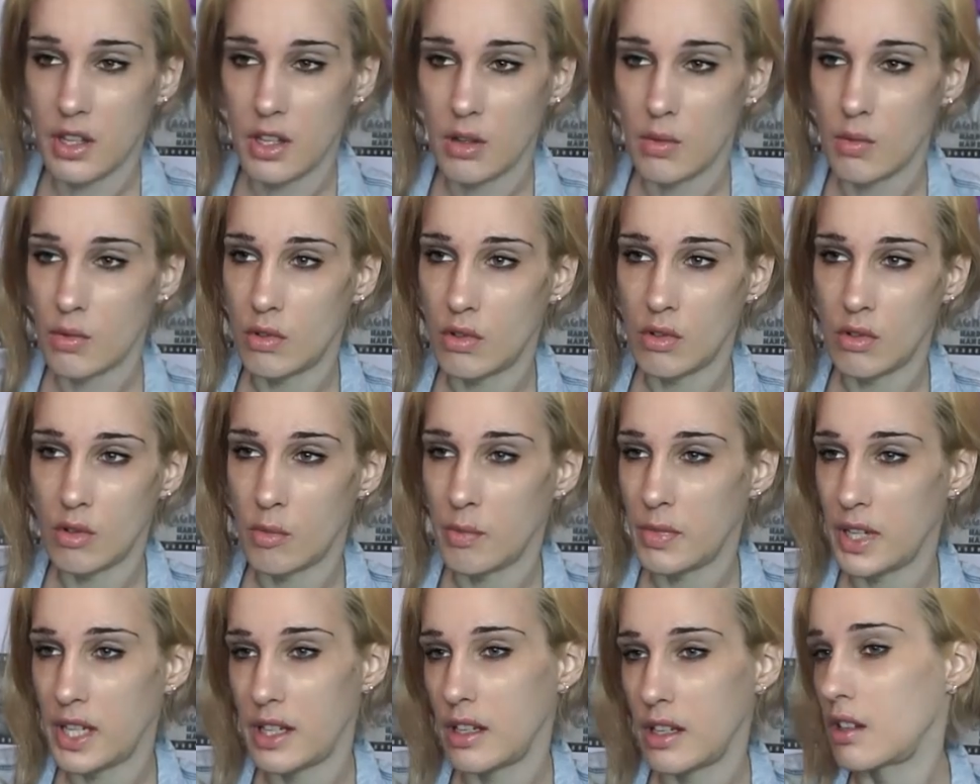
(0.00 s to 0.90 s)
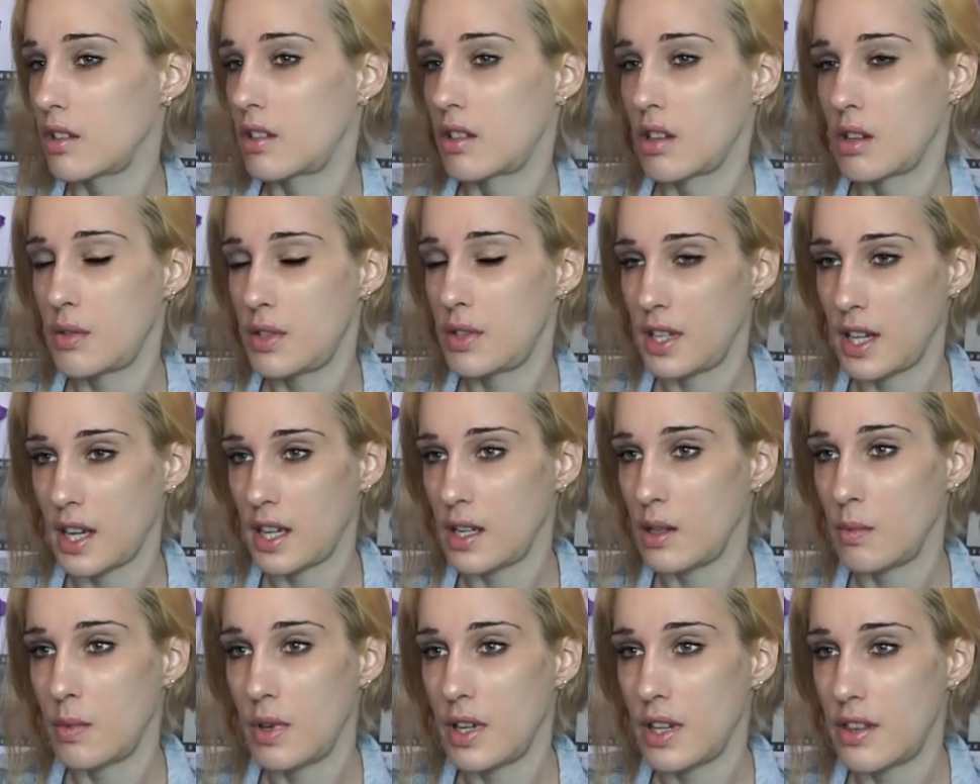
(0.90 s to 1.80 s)
that you would normally
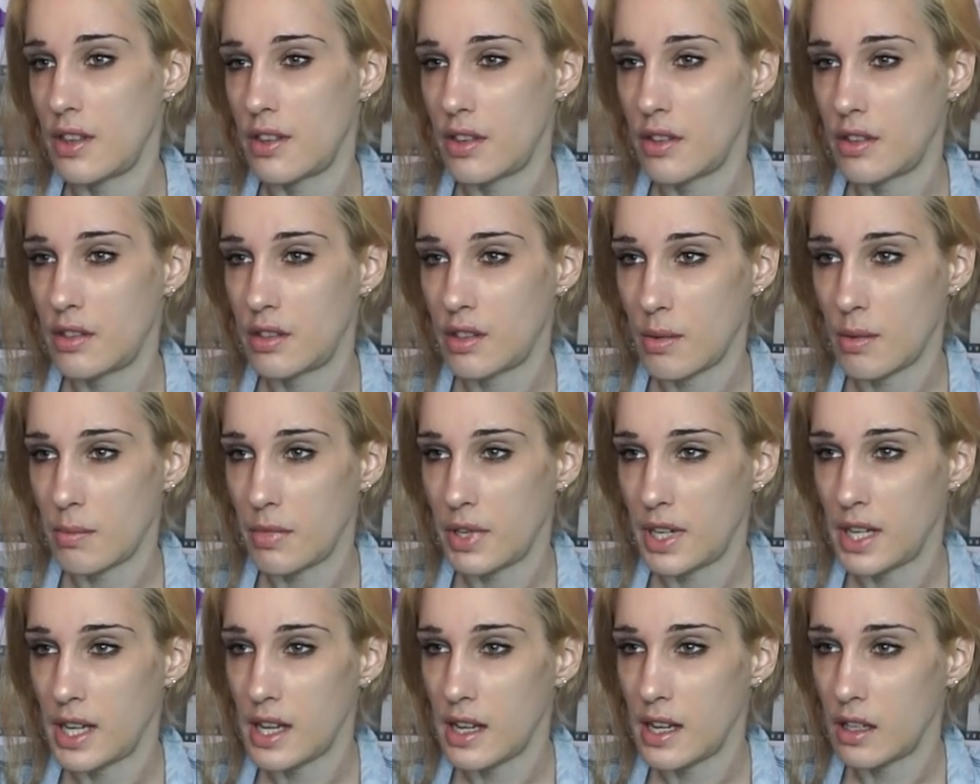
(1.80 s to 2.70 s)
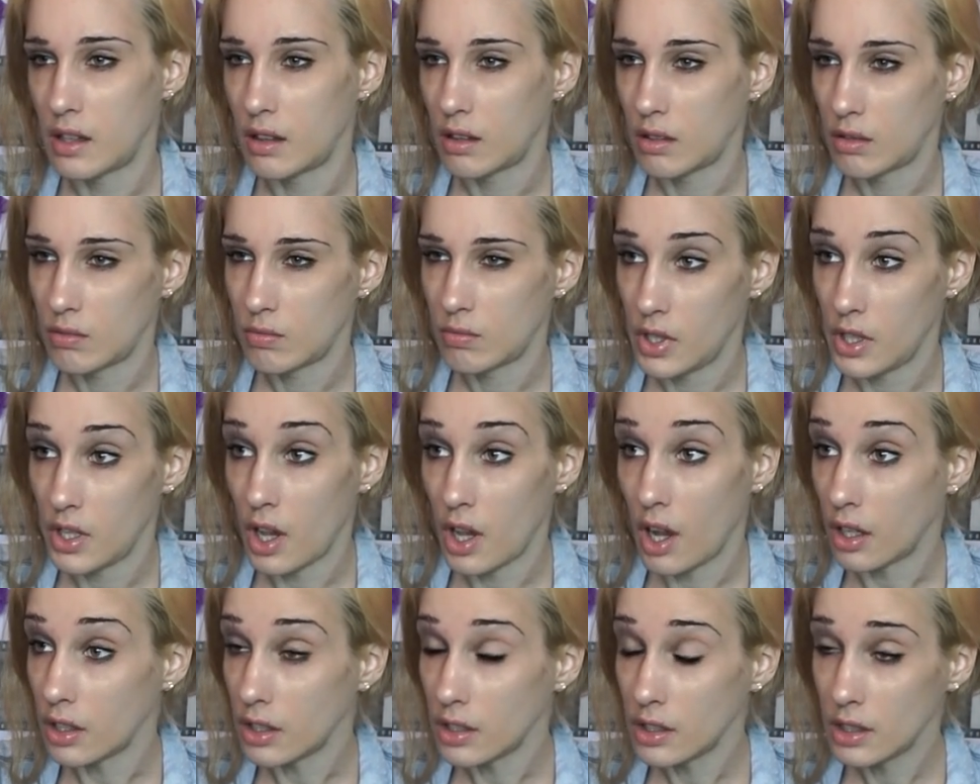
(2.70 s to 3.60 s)
associate with somebody
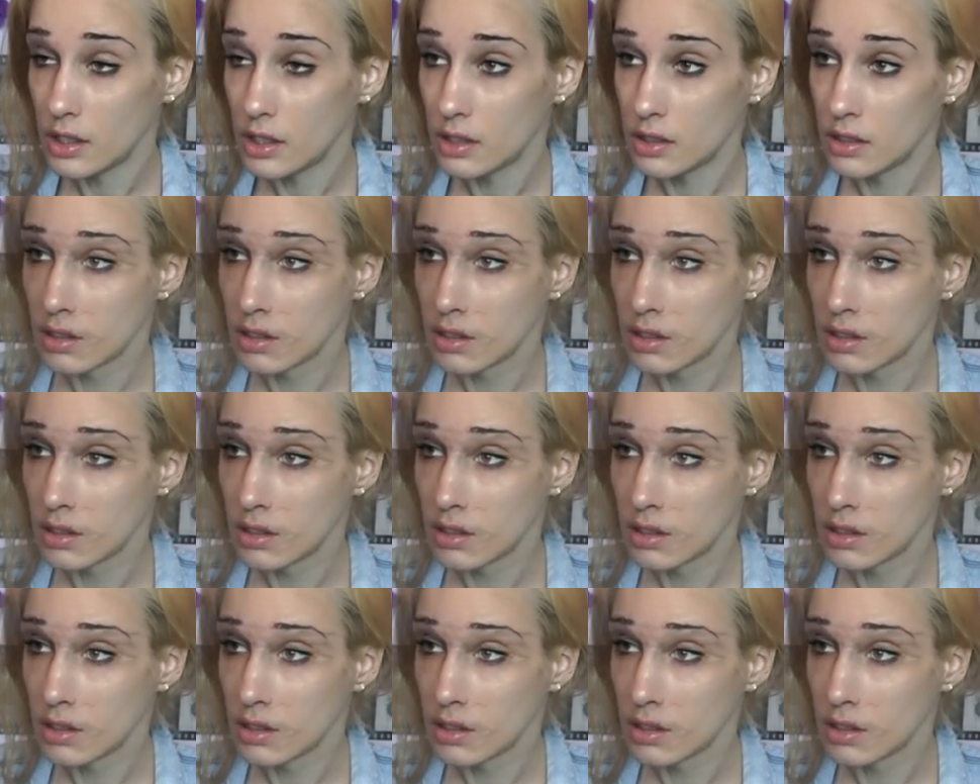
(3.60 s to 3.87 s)
young,